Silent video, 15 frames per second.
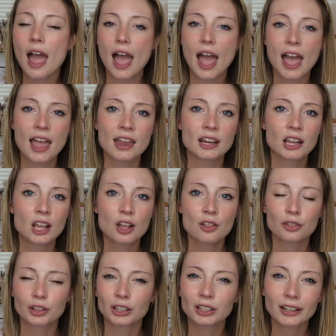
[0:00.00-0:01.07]
and
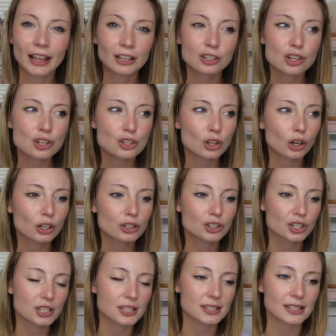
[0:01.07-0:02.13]
the collections are
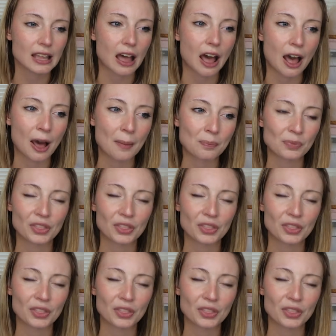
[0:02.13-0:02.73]
just um,